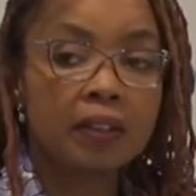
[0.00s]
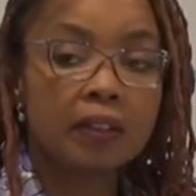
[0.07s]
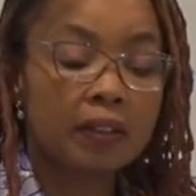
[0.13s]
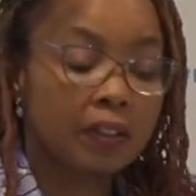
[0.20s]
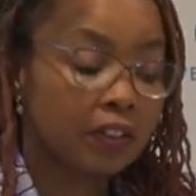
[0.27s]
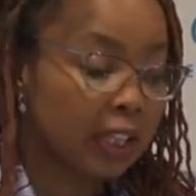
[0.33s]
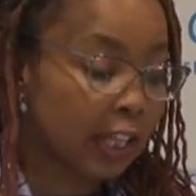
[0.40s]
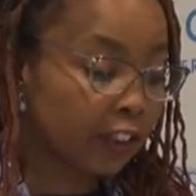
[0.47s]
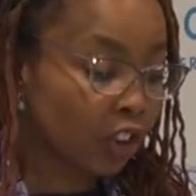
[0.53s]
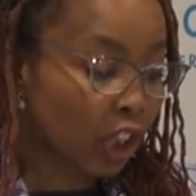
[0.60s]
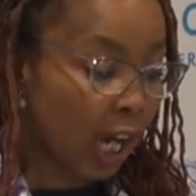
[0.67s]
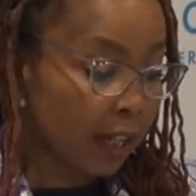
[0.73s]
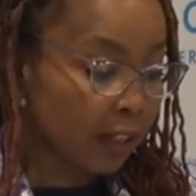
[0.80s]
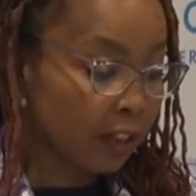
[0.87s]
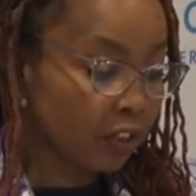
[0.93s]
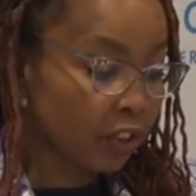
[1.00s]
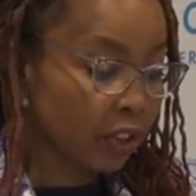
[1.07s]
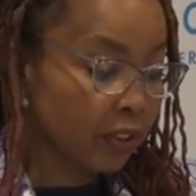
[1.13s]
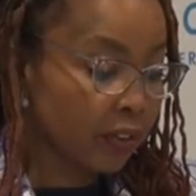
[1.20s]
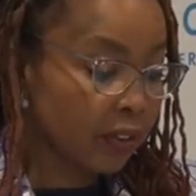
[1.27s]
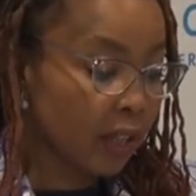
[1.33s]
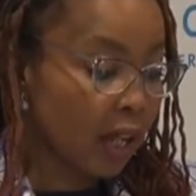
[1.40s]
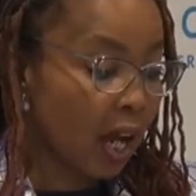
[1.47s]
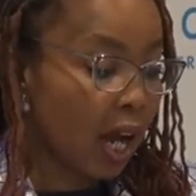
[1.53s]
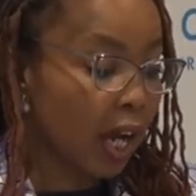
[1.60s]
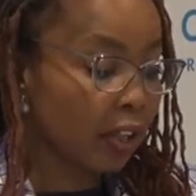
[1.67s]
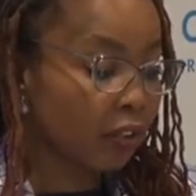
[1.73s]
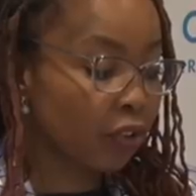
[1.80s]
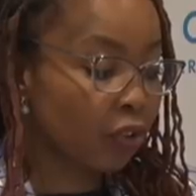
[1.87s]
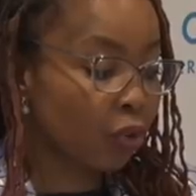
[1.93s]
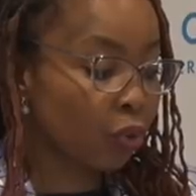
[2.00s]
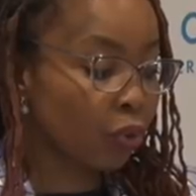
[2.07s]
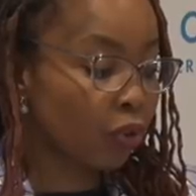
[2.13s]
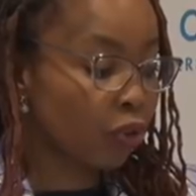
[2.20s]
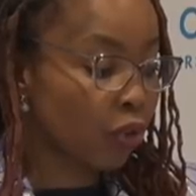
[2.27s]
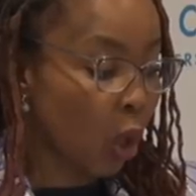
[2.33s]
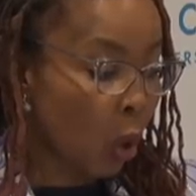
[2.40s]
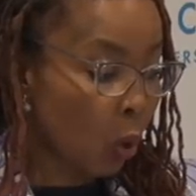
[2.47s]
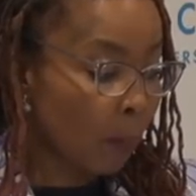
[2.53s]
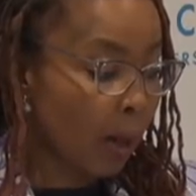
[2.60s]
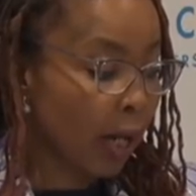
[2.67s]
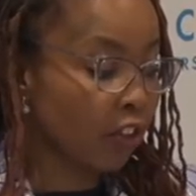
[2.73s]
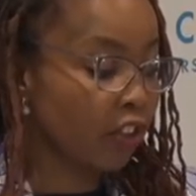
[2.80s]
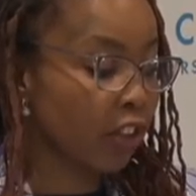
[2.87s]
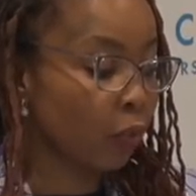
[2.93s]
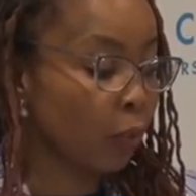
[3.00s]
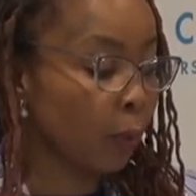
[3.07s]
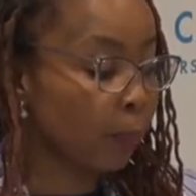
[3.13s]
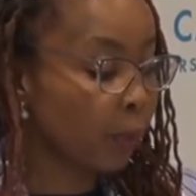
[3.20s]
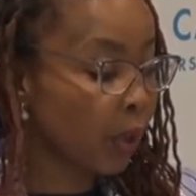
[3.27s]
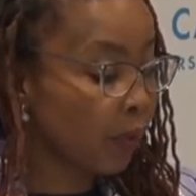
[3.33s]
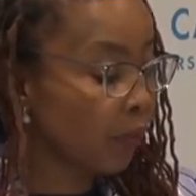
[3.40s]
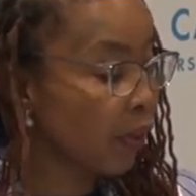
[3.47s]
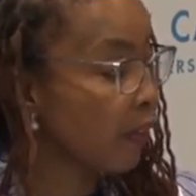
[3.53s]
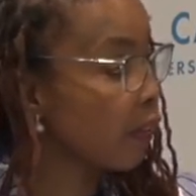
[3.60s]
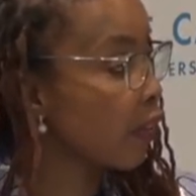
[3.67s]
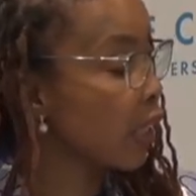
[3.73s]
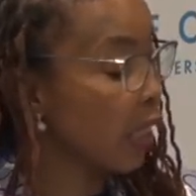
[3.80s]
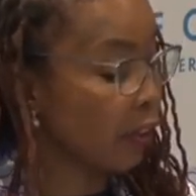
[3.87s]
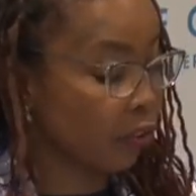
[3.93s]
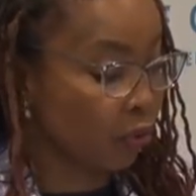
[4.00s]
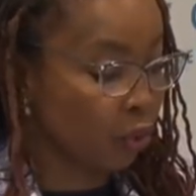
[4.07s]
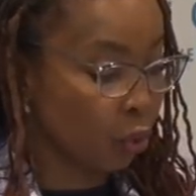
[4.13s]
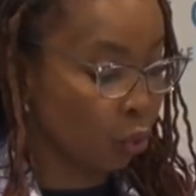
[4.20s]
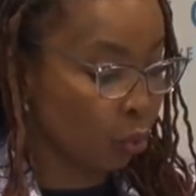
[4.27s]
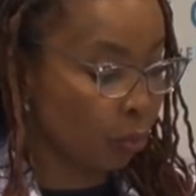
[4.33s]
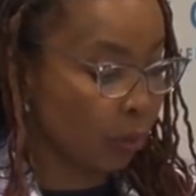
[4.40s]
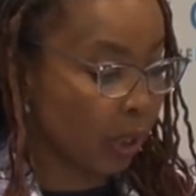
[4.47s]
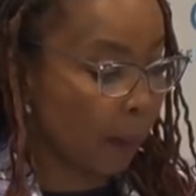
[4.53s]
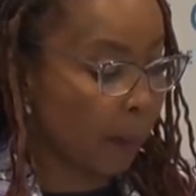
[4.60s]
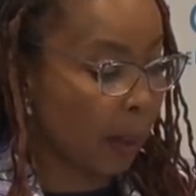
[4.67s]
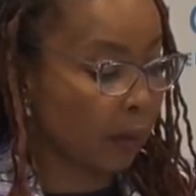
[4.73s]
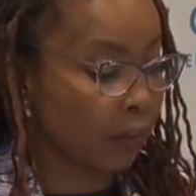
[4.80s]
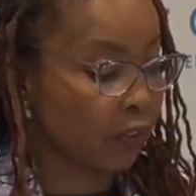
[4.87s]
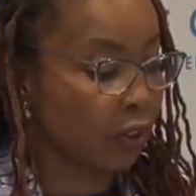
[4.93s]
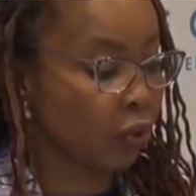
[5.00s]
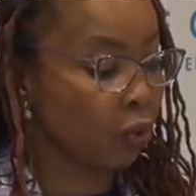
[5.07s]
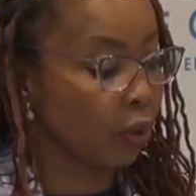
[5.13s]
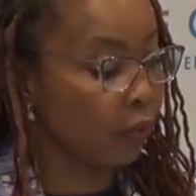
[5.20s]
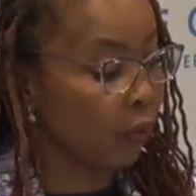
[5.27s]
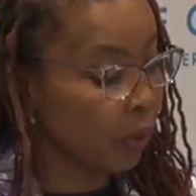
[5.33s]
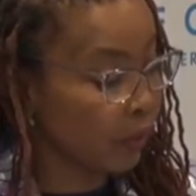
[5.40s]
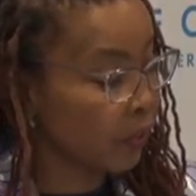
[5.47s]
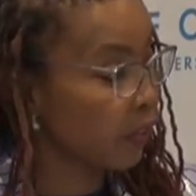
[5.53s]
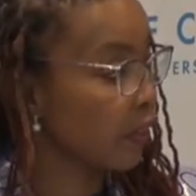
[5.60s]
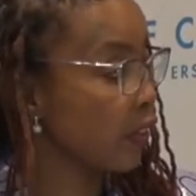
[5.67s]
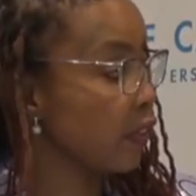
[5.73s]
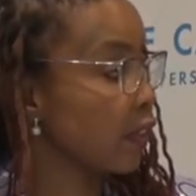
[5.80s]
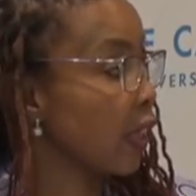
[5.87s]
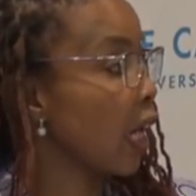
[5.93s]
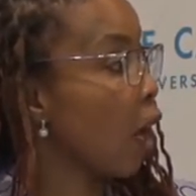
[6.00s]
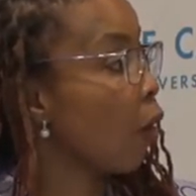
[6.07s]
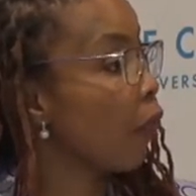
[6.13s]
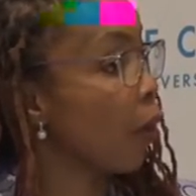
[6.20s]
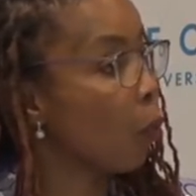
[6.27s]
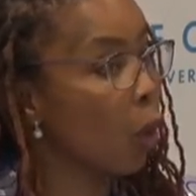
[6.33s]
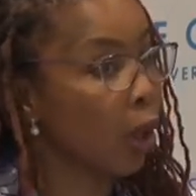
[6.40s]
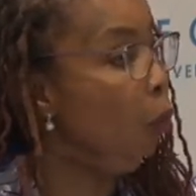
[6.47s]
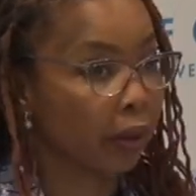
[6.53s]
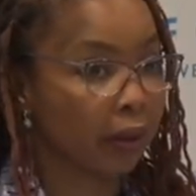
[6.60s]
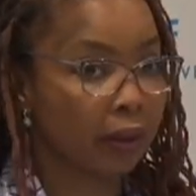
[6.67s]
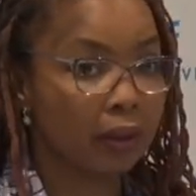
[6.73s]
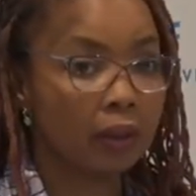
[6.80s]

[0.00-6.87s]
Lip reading: Such challenges are to so much that we previously assumed about universities and how they work,